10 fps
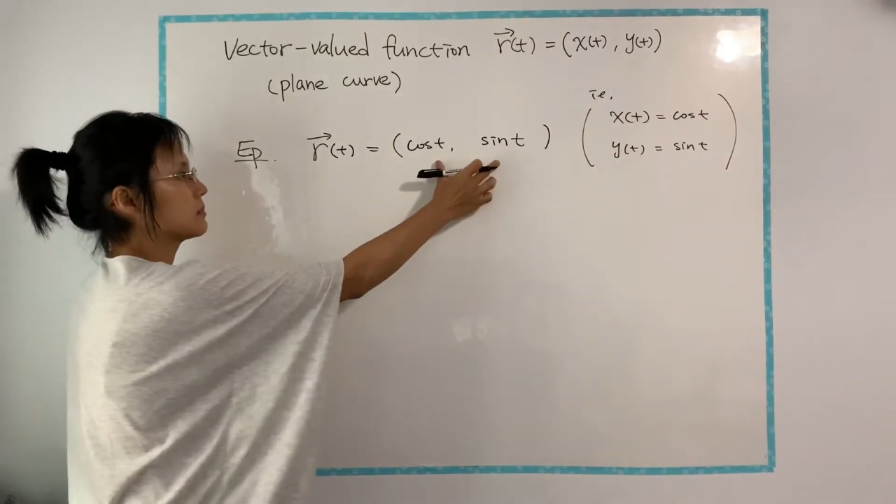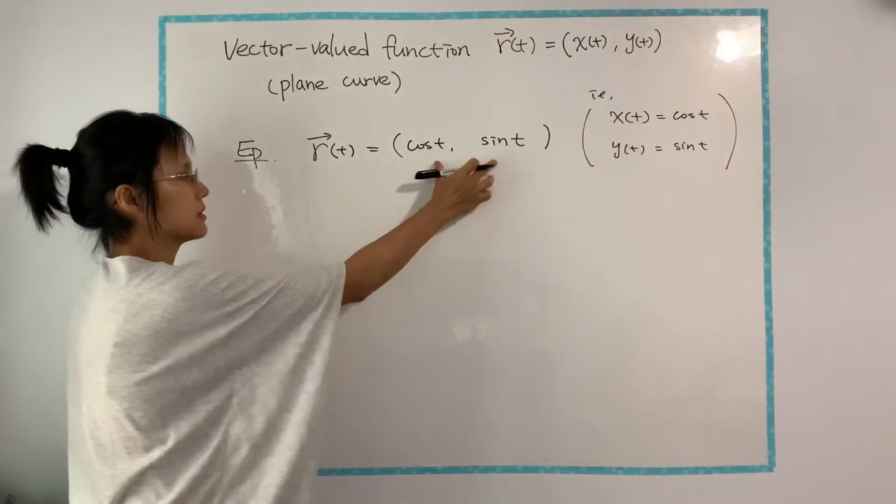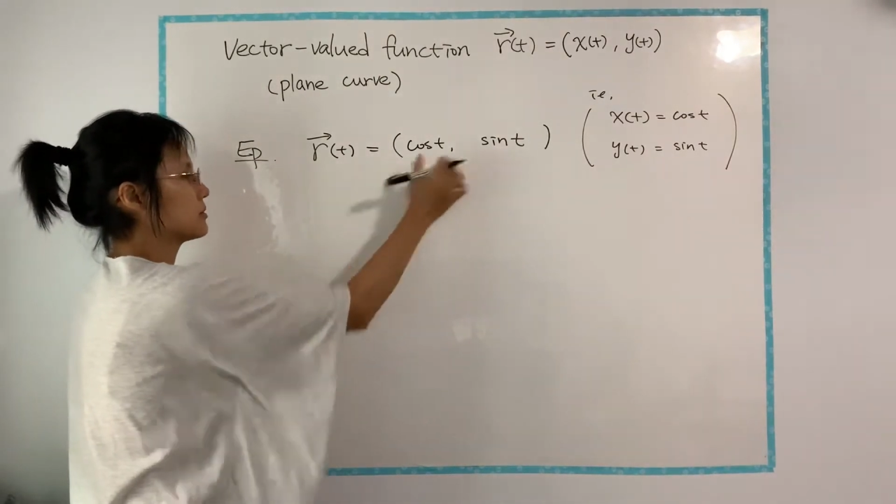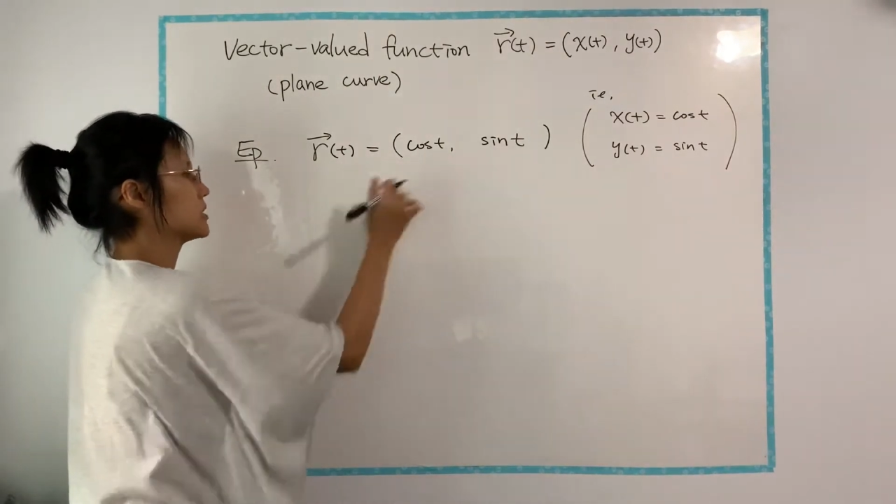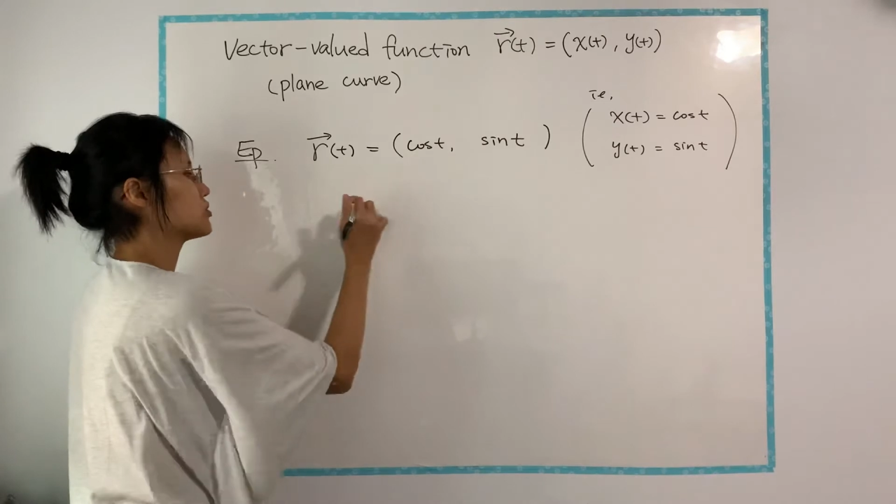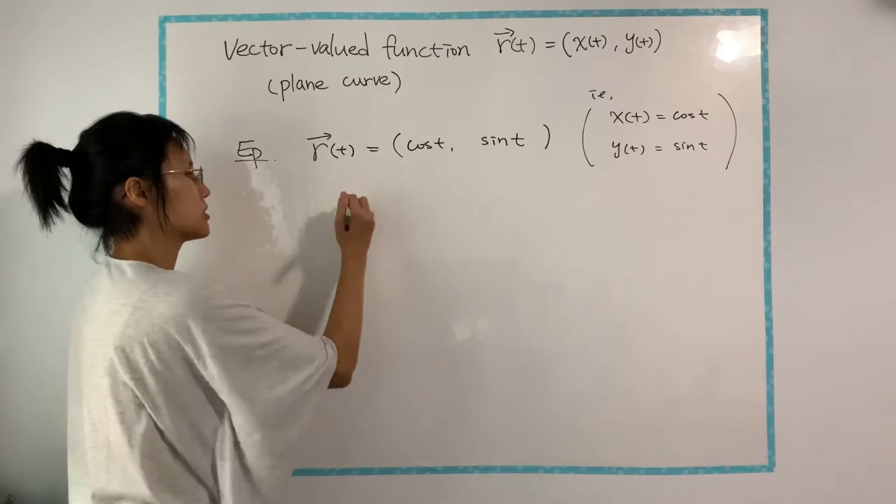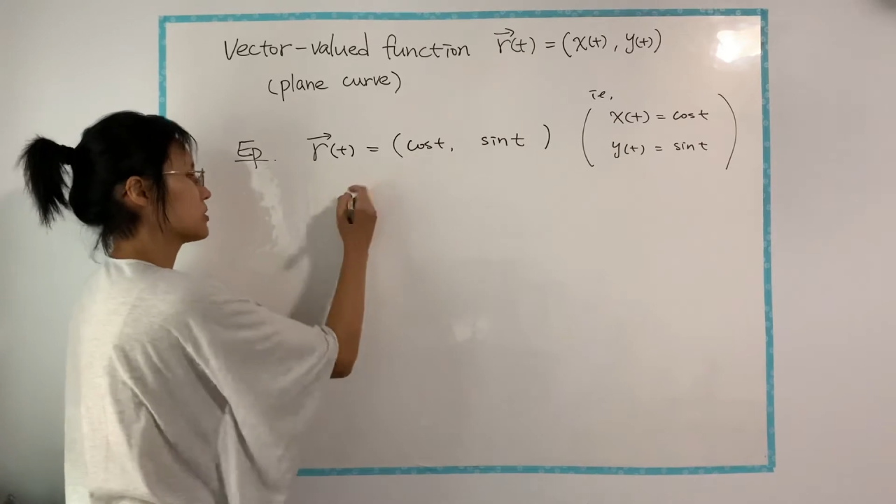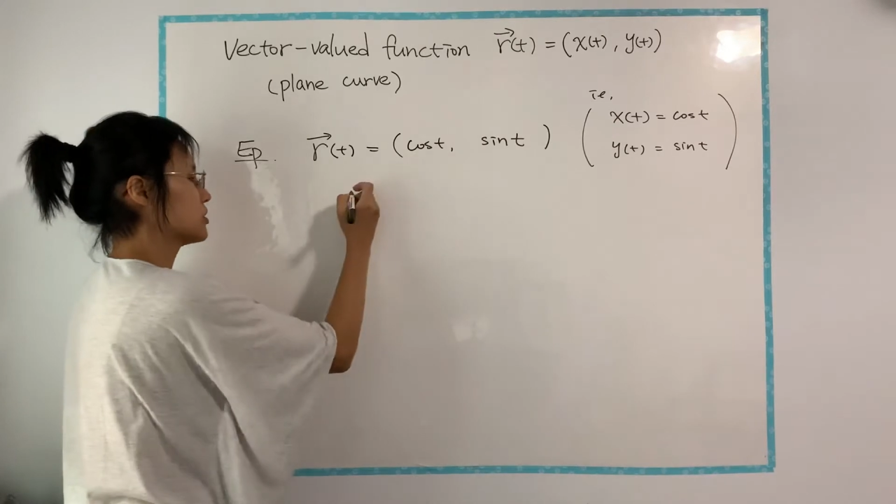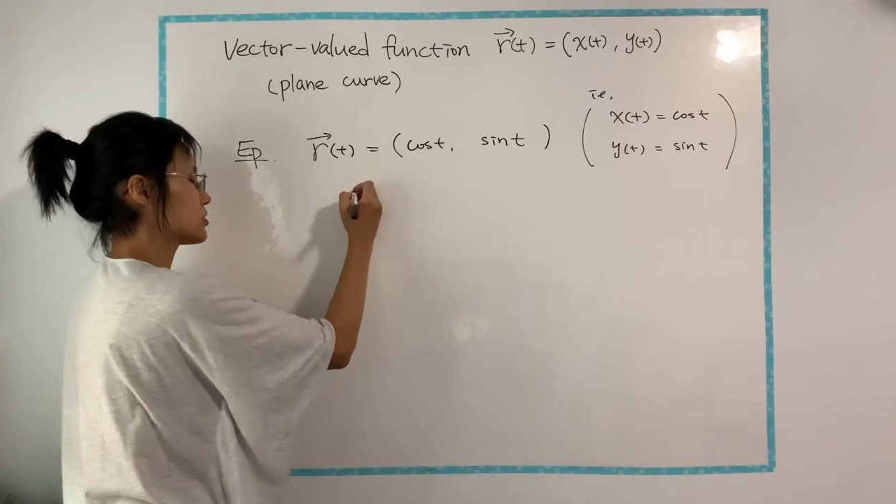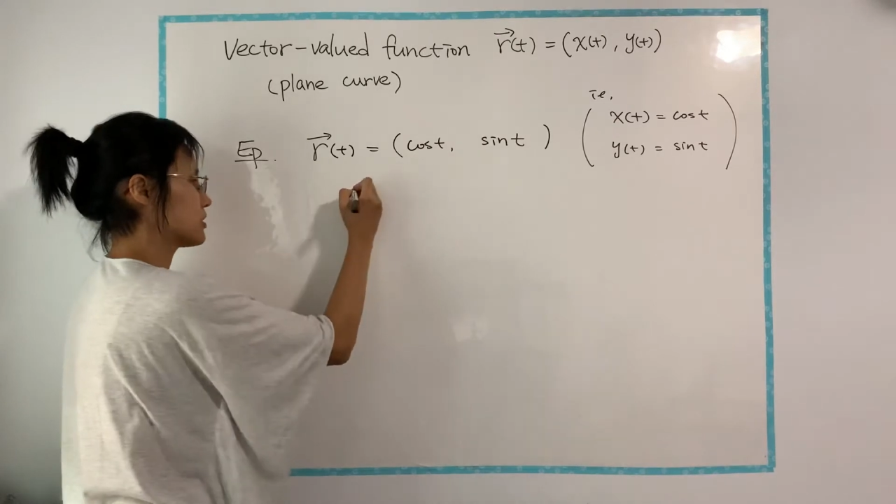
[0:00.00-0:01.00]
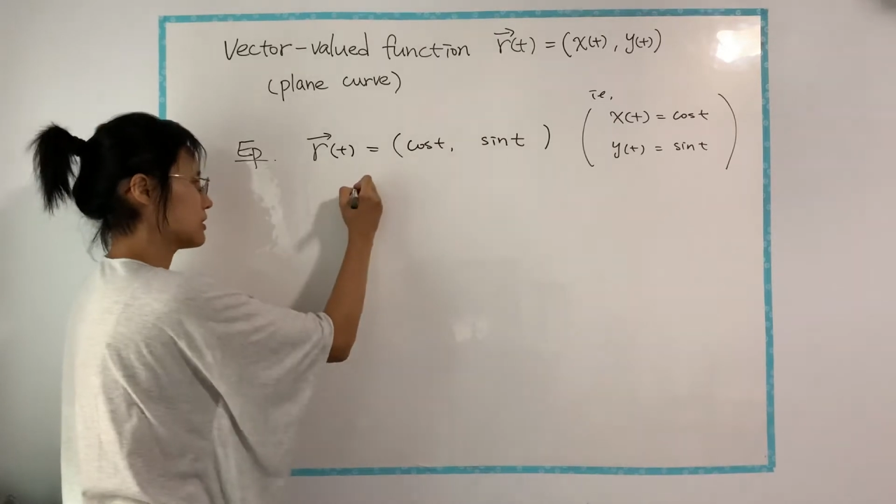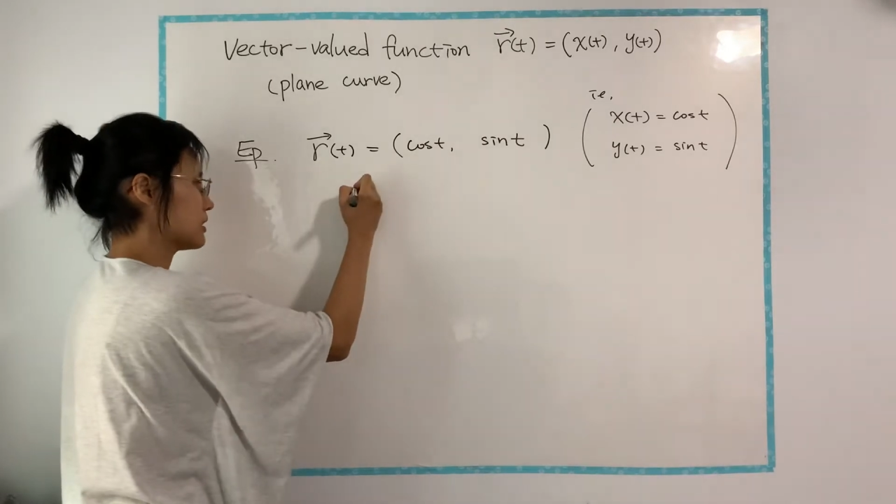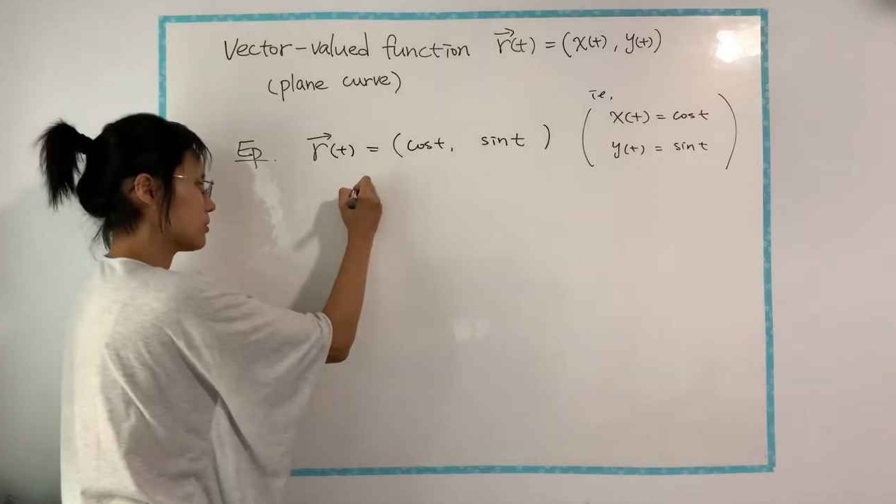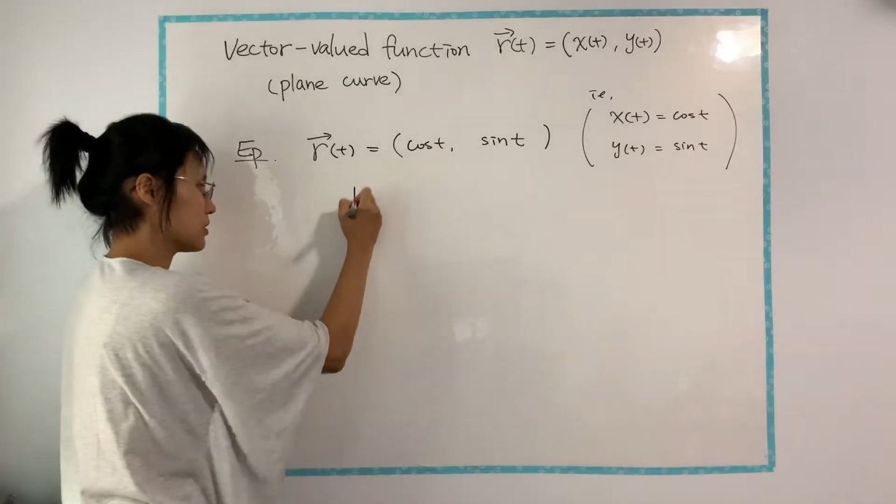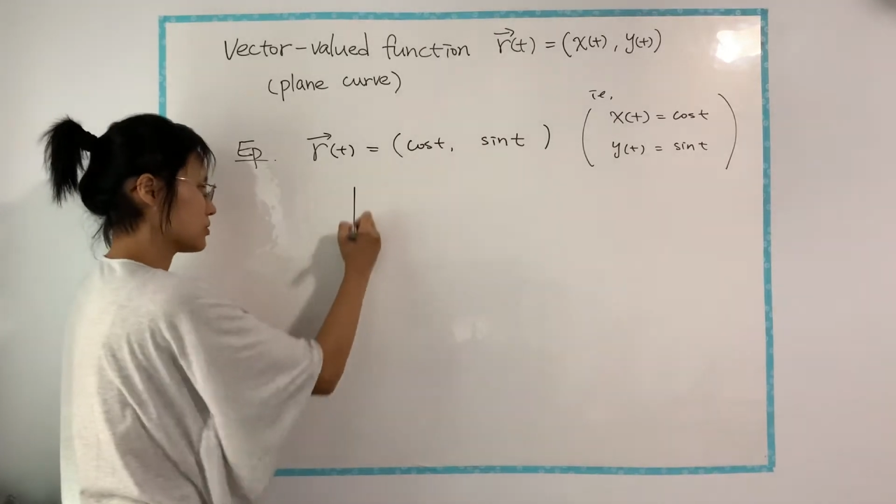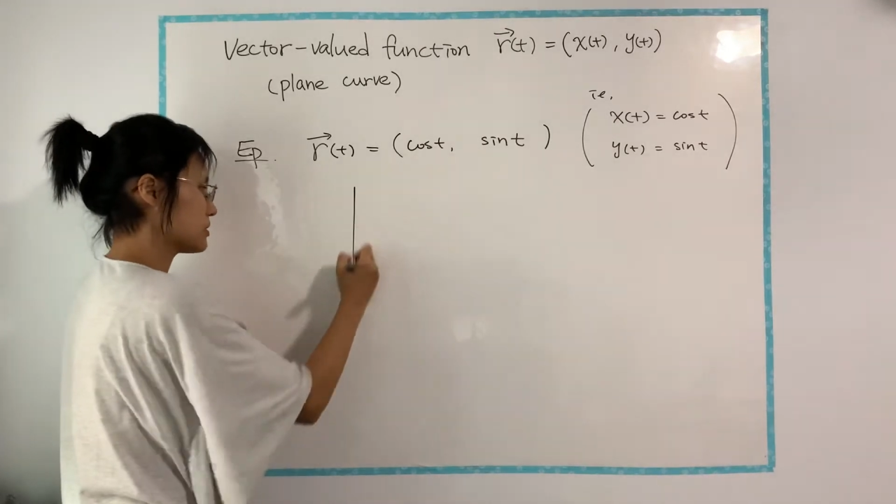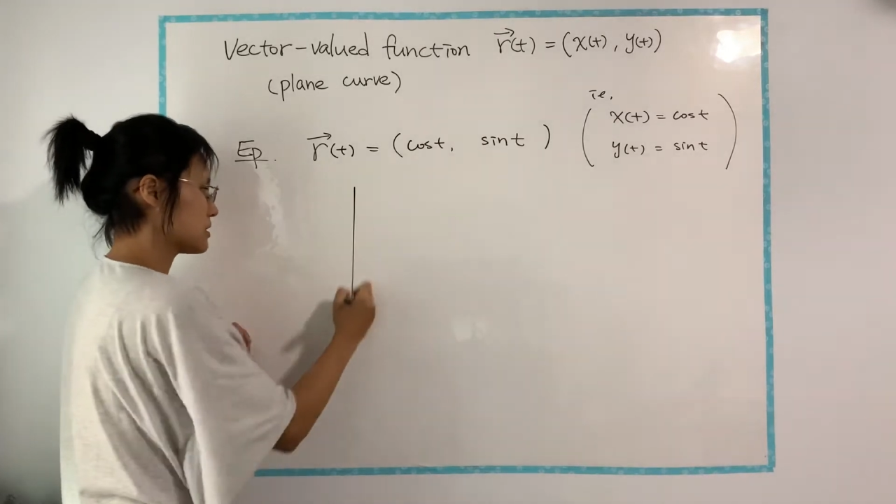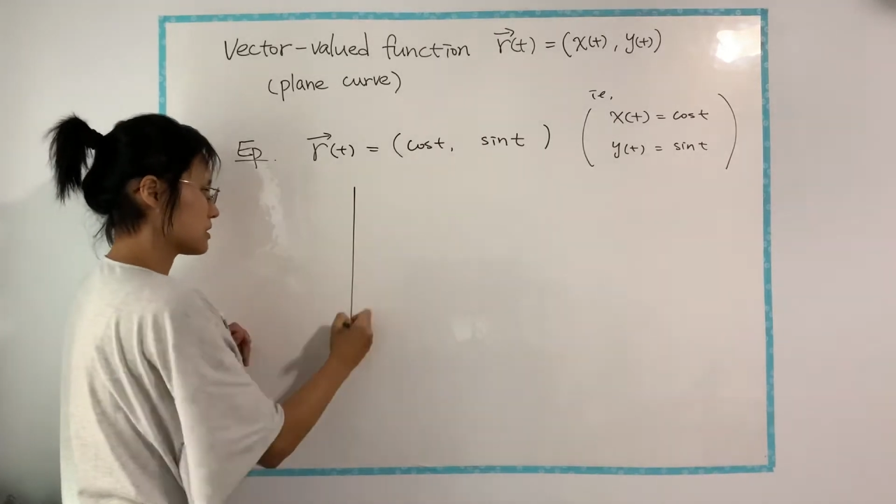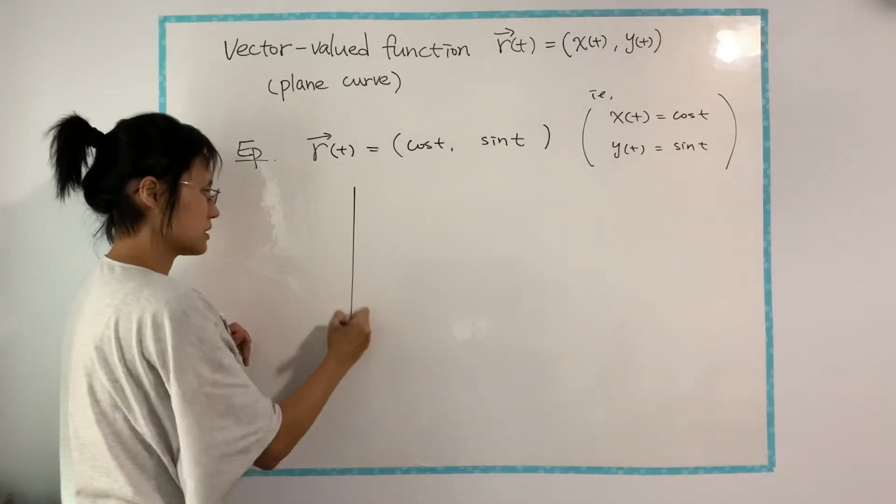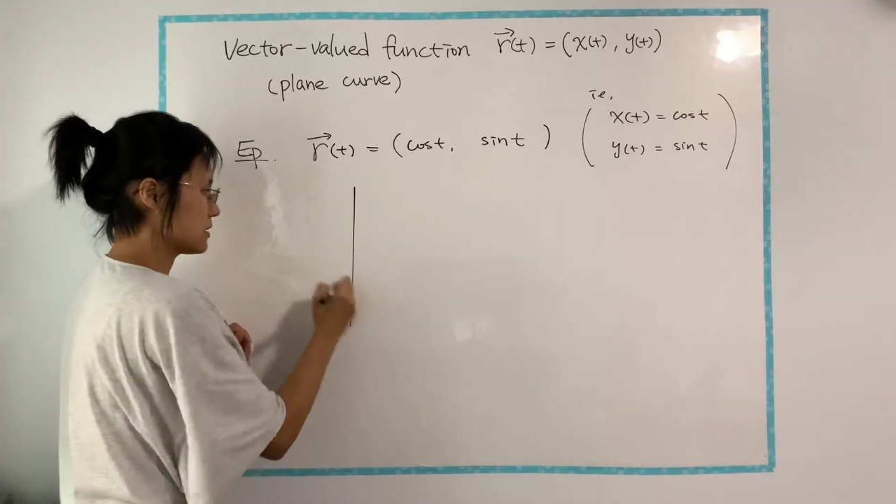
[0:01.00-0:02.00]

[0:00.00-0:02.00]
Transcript: parametric equation, then what do we see?